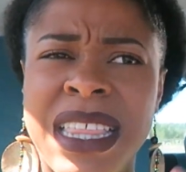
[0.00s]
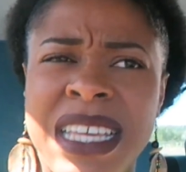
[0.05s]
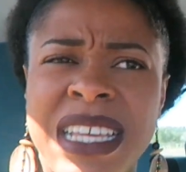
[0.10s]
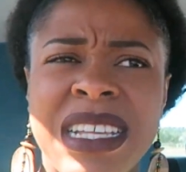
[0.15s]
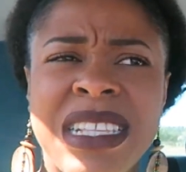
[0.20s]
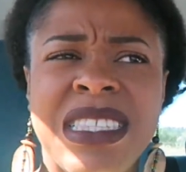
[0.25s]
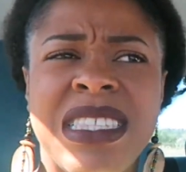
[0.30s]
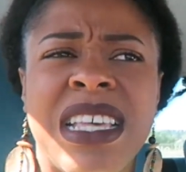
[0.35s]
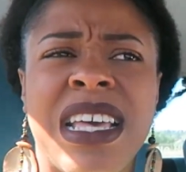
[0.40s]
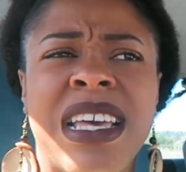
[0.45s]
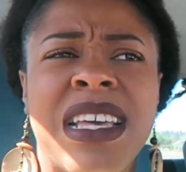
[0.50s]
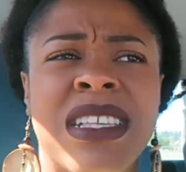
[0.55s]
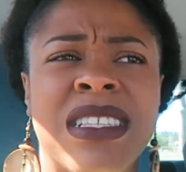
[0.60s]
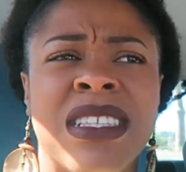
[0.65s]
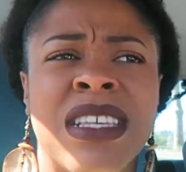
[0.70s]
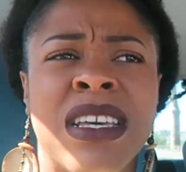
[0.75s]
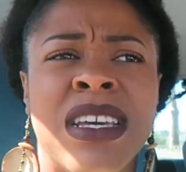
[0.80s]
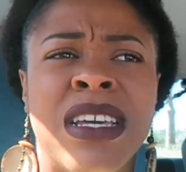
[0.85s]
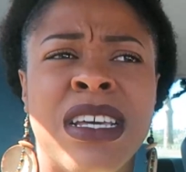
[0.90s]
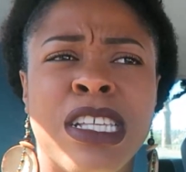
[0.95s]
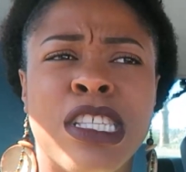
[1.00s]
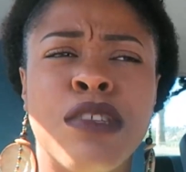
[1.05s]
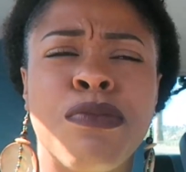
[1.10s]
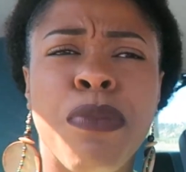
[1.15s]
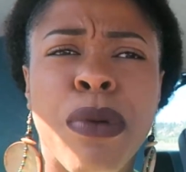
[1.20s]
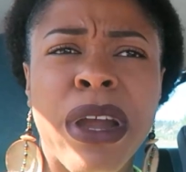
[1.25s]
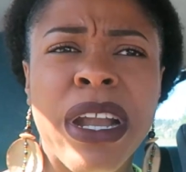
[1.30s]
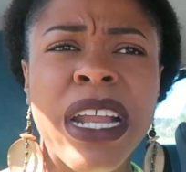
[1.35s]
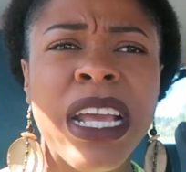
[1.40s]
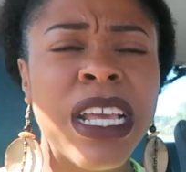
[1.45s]
think it says
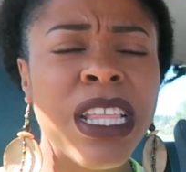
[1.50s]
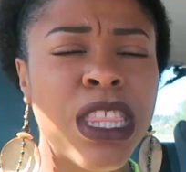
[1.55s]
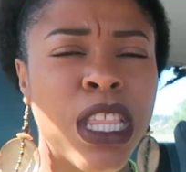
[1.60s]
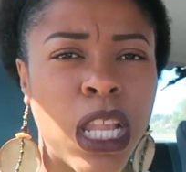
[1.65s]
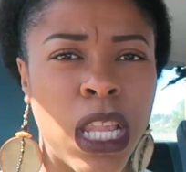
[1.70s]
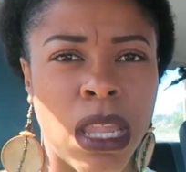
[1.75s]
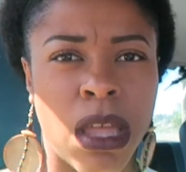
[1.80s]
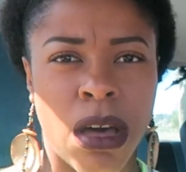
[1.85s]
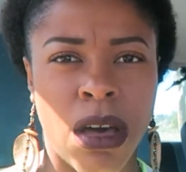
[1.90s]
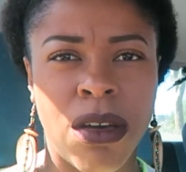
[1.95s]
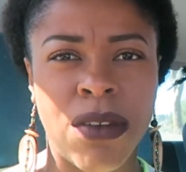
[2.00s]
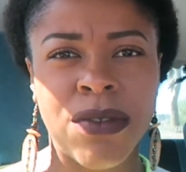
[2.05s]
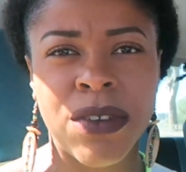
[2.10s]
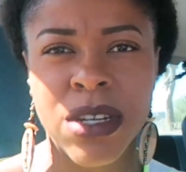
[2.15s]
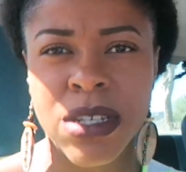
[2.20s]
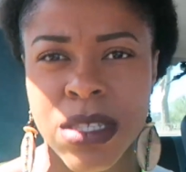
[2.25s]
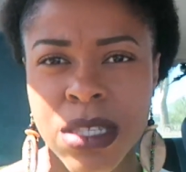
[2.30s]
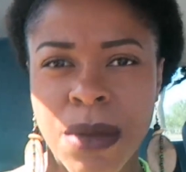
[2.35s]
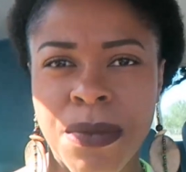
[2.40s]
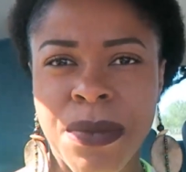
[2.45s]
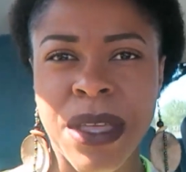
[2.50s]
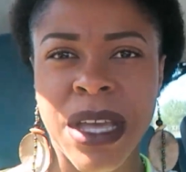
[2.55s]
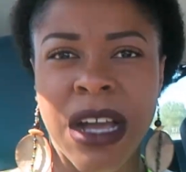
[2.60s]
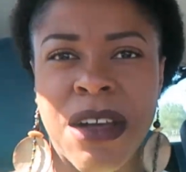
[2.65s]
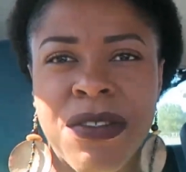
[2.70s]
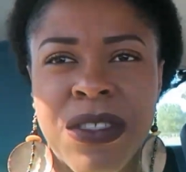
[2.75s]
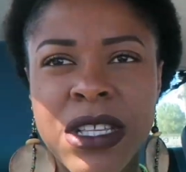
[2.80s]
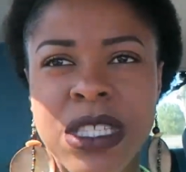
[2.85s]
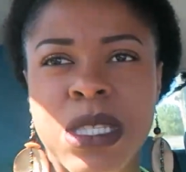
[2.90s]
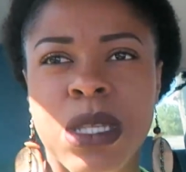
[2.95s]
spreading the love or something
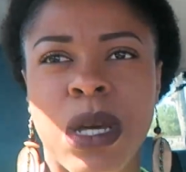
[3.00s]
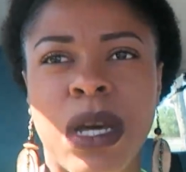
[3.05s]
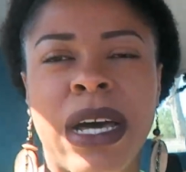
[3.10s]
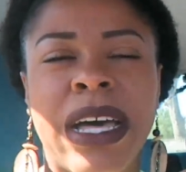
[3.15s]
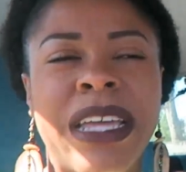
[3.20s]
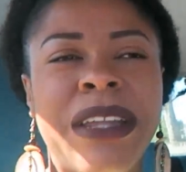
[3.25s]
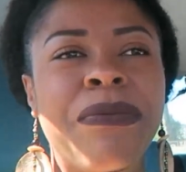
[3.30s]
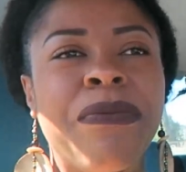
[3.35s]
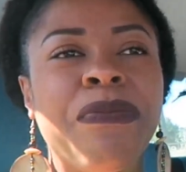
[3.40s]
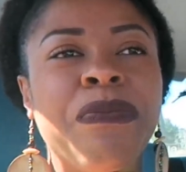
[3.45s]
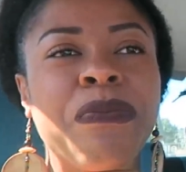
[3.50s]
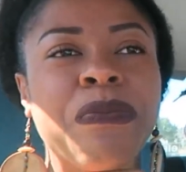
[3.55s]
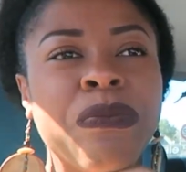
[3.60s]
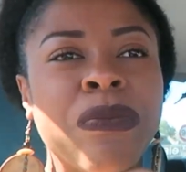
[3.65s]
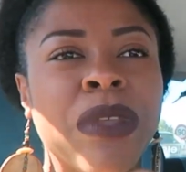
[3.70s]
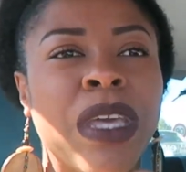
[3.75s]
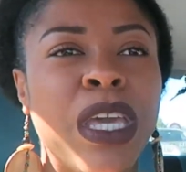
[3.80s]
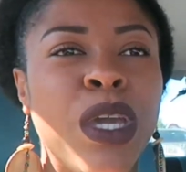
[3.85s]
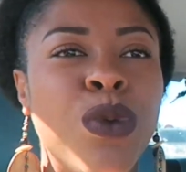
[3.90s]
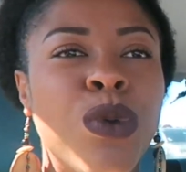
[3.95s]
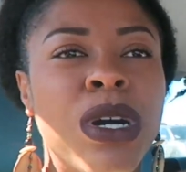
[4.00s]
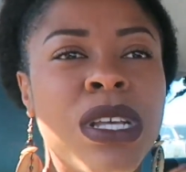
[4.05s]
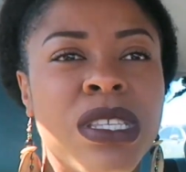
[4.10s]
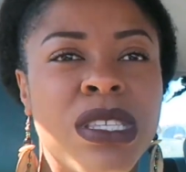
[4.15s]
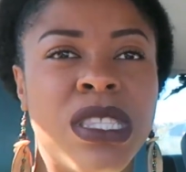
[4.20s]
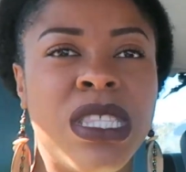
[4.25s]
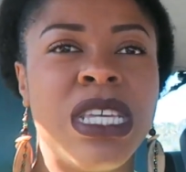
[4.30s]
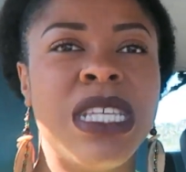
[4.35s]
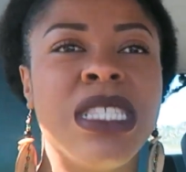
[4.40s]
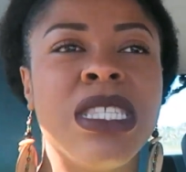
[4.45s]
of the sort. It
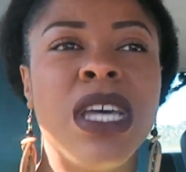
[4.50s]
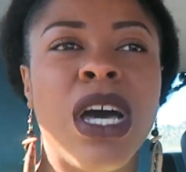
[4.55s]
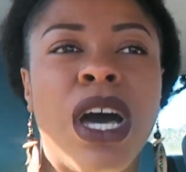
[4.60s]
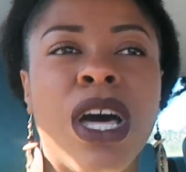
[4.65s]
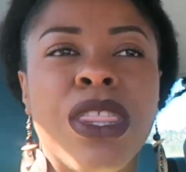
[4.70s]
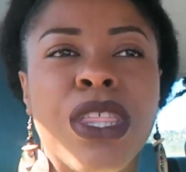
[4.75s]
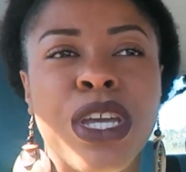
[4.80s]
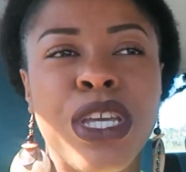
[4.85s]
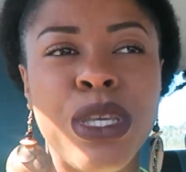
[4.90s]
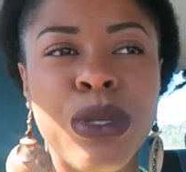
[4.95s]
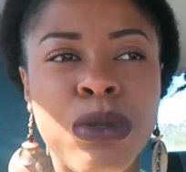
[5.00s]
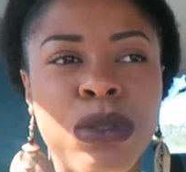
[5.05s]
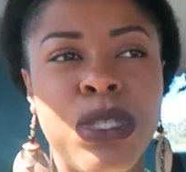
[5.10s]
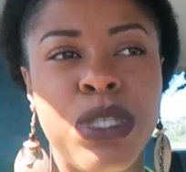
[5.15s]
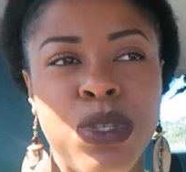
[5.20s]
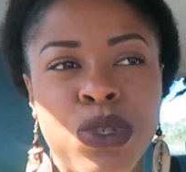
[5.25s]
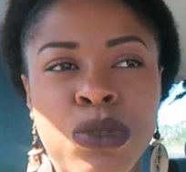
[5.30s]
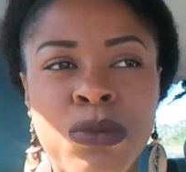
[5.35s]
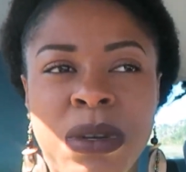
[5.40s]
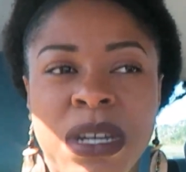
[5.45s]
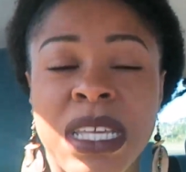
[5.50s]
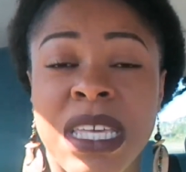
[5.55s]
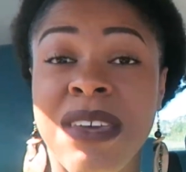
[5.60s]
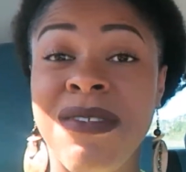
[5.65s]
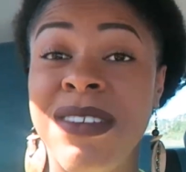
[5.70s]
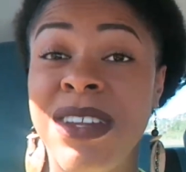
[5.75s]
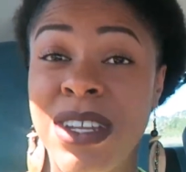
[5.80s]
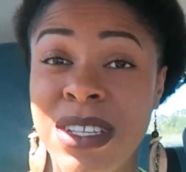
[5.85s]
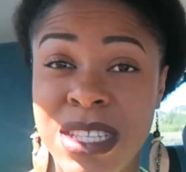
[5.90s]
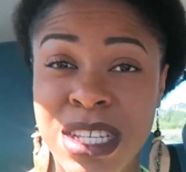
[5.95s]
was this other YouTuber
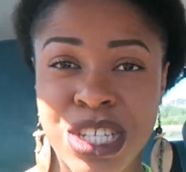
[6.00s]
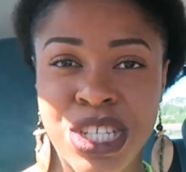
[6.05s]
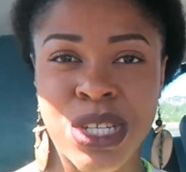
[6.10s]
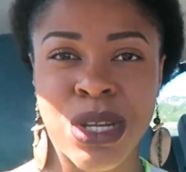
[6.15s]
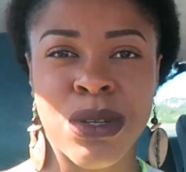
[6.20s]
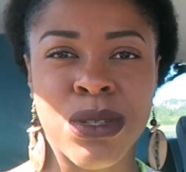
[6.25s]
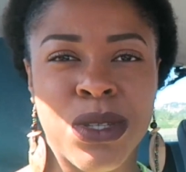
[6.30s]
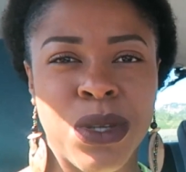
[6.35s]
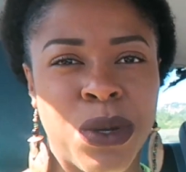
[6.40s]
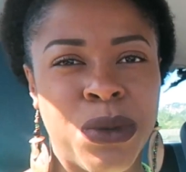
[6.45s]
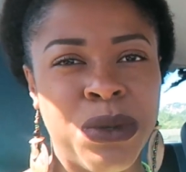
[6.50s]
giving us a shout